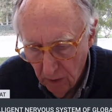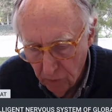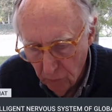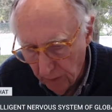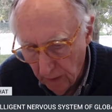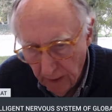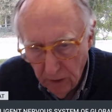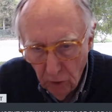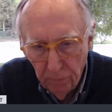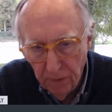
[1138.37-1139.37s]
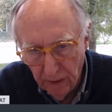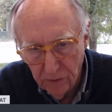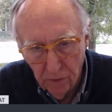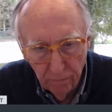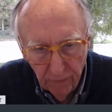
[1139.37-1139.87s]
doing like
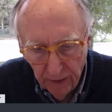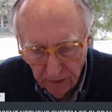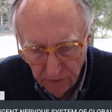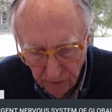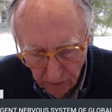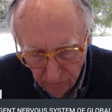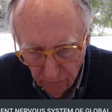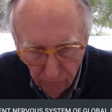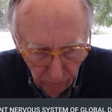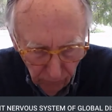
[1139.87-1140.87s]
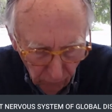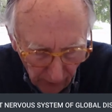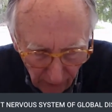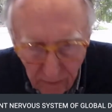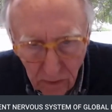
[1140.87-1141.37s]
UPS or FedEx does,
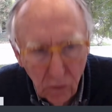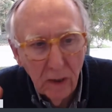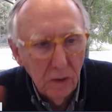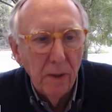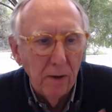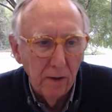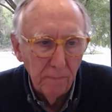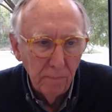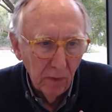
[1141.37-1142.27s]
routing trucks better.